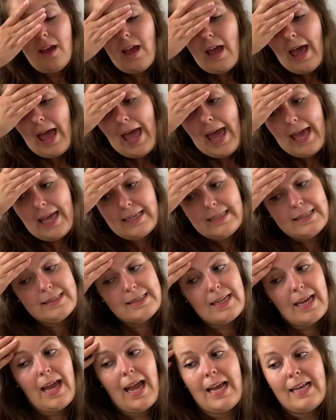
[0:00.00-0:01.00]
And
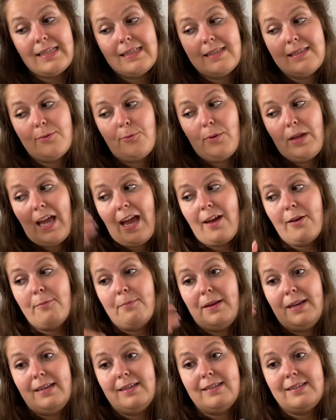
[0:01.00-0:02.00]
as we had
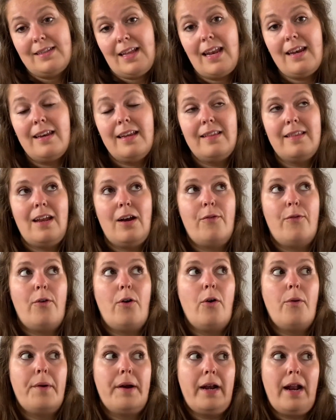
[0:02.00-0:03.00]
been standing there for
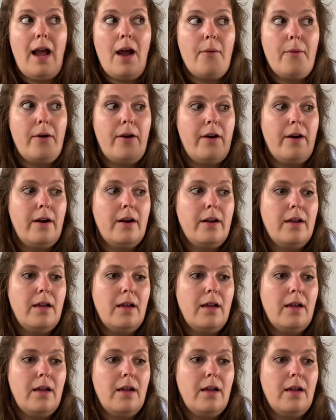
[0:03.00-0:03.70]
over an hour,